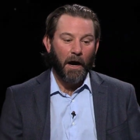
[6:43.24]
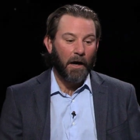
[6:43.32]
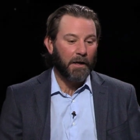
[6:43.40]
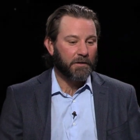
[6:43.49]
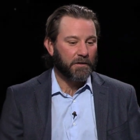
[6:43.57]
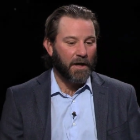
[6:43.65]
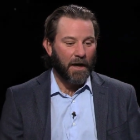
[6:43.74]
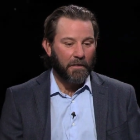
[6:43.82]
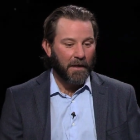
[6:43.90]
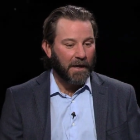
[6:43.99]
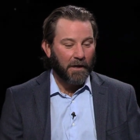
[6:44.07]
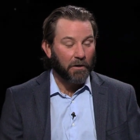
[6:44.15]
Honestly, yeah. I
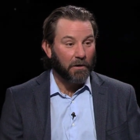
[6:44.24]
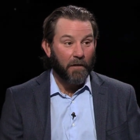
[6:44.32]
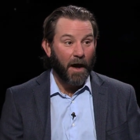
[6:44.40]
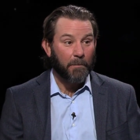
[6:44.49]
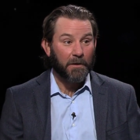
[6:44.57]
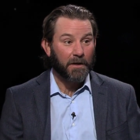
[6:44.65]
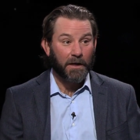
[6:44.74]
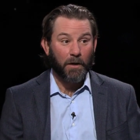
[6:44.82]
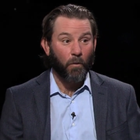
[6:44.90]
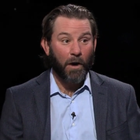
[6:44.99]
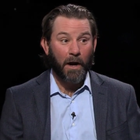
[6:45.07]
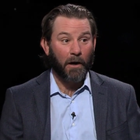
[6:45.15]
think it could have happened
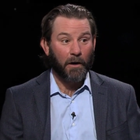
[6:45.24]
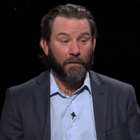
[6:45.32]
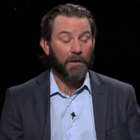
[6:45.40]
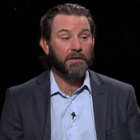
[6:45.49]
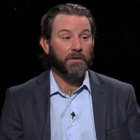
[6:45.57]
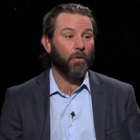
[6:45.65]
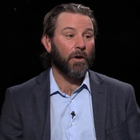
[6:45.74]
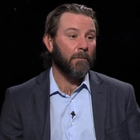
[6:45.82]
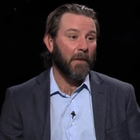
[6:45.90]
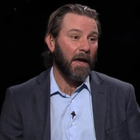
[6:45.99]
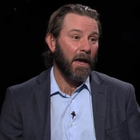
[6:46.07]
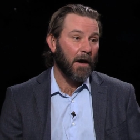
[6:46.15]
anywhere, and the story
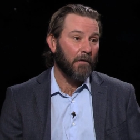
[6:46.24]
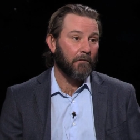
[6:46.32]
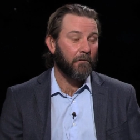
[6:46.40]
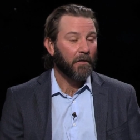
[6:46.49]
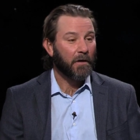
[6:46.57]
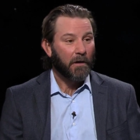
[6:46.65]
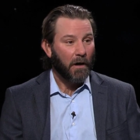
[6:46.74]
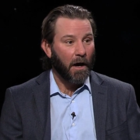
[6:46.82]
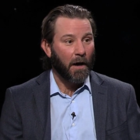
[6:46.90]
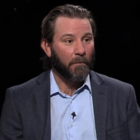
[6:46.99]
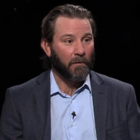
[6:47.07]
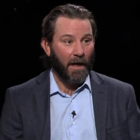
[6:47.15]
may have,
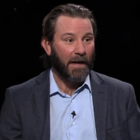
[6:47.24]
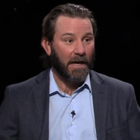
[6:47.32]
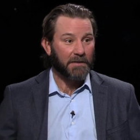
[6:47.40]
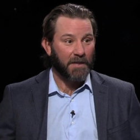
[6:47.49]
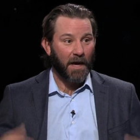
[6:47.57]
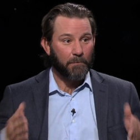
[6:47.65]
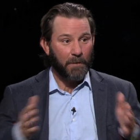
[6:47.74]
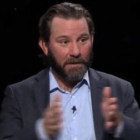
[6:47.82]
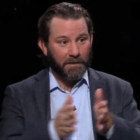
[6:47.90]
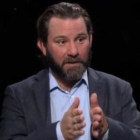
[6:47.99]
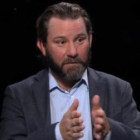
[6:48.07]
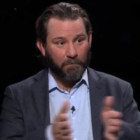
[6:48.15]
like I said, been
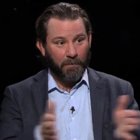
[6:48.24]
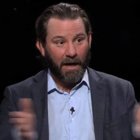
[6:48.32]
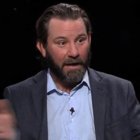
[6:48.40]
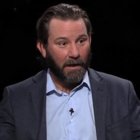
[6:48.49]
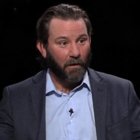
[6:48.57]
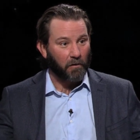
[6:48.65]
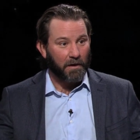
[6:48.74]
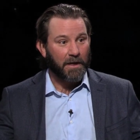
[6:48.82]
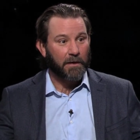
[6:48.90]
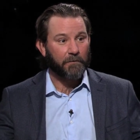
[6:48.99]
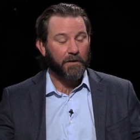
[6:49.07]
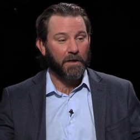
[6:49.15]
kind of
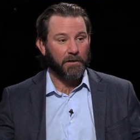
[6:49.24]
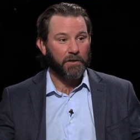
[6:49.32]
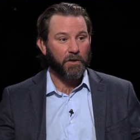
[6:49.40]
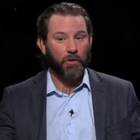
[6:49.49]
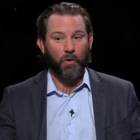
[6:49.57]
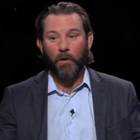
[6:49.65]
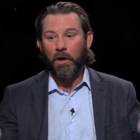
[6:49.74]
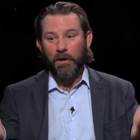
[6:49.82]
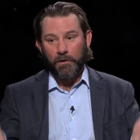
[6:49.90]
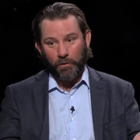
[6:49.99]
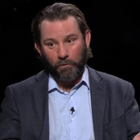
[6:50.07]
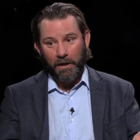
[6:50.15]
cleaved in two.
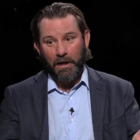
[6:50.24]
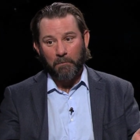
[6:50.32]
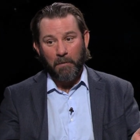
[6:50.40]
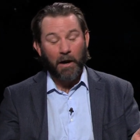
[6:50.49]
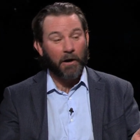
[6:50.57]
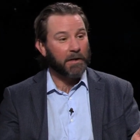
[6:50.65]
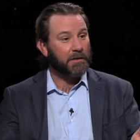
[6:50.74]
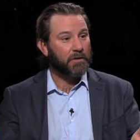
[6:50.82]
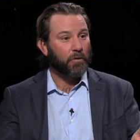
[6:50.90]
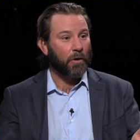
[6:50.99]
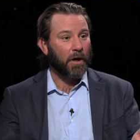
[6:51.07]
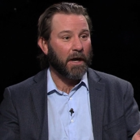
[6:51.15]
You're reading Mary's
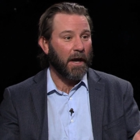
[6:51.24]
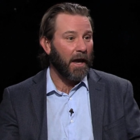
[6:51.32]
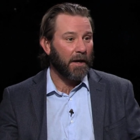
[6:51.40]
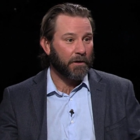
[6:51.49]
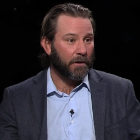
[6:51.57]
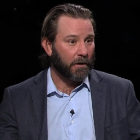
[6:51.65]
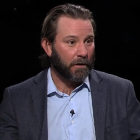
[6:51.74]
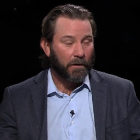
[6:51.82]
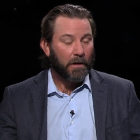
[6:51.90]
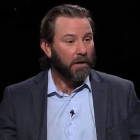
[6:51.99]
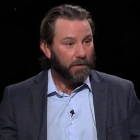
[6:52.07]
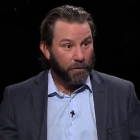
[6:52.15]
story, and you're
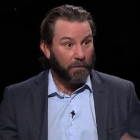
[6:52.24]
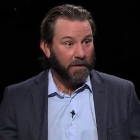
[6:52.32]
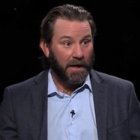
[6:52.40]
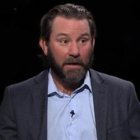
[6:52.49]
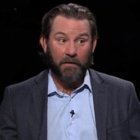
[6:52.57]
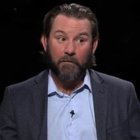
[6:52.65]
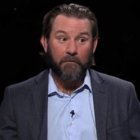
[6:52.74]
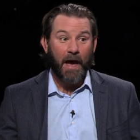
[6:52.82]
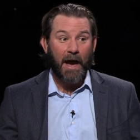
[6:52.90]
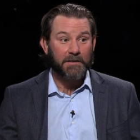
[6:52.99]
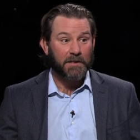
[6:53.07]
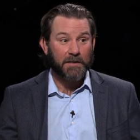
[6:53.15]
sort of getting the
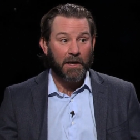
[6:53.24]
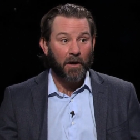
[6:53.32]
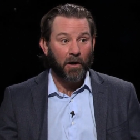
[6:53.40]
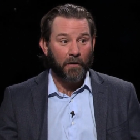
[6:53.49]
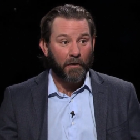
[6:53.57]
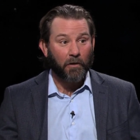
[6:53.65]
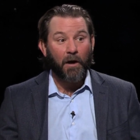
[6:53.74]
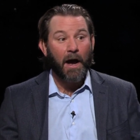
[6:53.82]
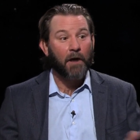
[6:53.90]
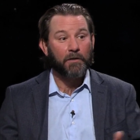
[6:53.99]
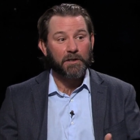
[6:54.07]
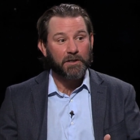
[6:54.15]
facts as they are on the
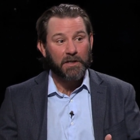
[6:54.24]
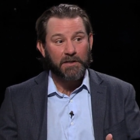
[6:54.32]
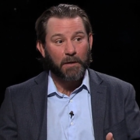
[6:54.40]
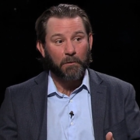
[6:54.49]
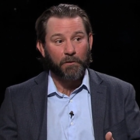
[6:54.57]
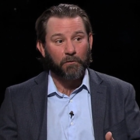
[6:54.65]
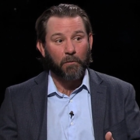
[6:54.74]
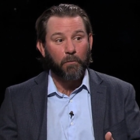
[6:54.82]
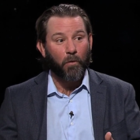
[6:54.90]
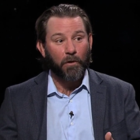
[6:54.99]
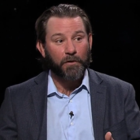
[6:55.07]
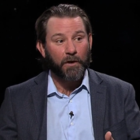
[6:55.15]
ground, and she's able to
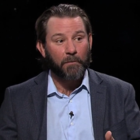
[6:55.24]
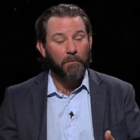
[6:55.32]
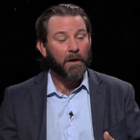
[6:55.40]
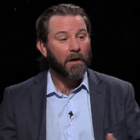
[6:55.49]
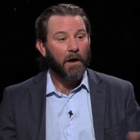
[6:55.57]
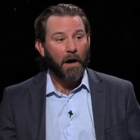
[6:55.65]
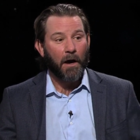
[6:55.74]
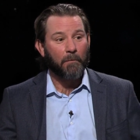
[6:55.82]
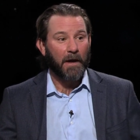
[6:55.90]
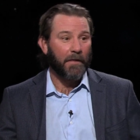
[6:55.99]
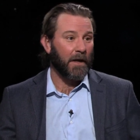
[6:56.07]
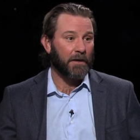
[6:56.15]
report them.
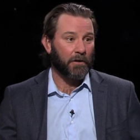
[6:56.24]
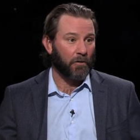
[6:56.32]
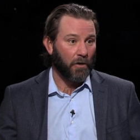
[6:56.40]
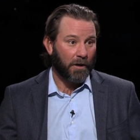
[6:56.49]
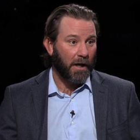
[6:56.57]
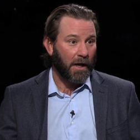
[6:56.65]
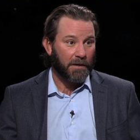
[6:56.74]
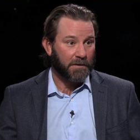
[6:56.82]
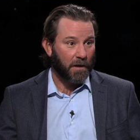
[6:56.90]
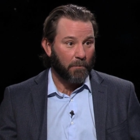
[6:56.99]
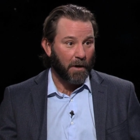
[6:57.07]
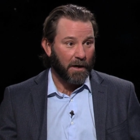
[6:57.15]
And then you're looking at
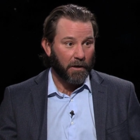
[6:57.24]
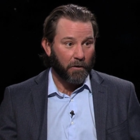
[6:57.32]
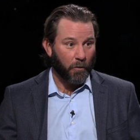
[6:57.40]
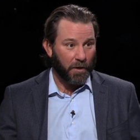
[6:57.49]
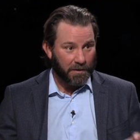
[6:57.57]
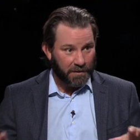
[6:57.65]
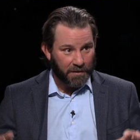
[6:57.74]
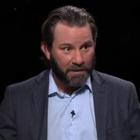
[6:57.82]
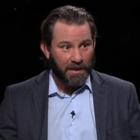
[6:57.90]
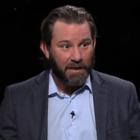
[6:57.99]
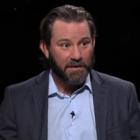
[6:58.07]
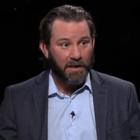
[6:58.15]
somebody who is
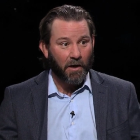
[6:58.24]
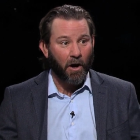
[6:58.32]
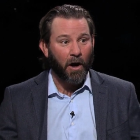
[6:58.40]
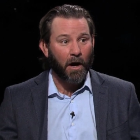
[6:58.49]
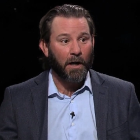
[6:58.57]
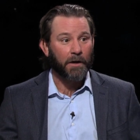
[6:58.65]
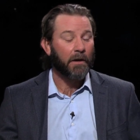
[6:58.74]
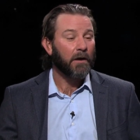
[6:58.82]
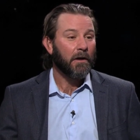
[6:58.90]
seizing on